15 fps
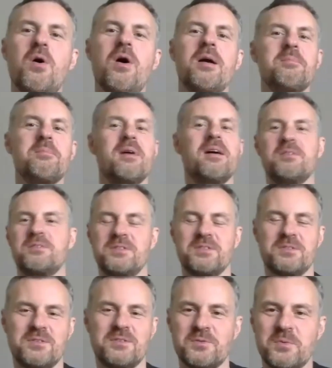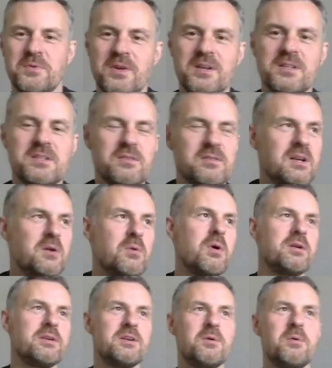know, I'm because we've known each other a little
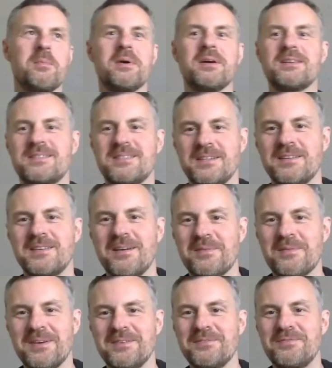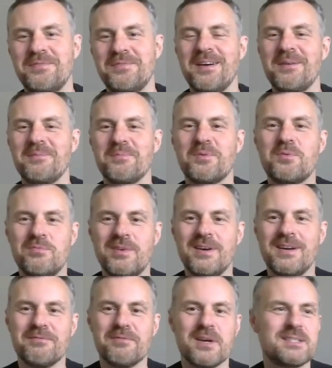while. You know, I'm actually I'm kind of I'm
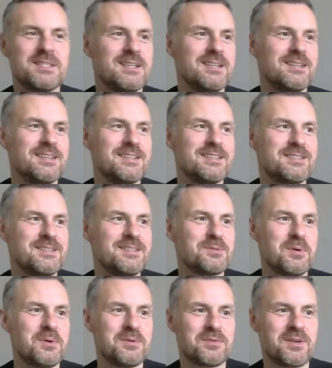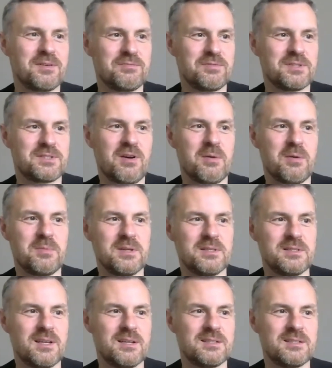really invested in this world of kind of retirement
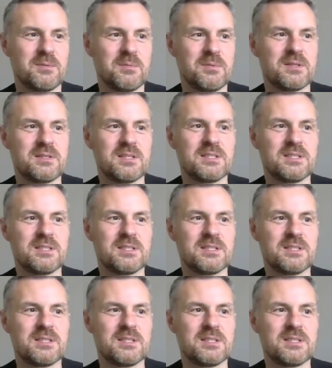and some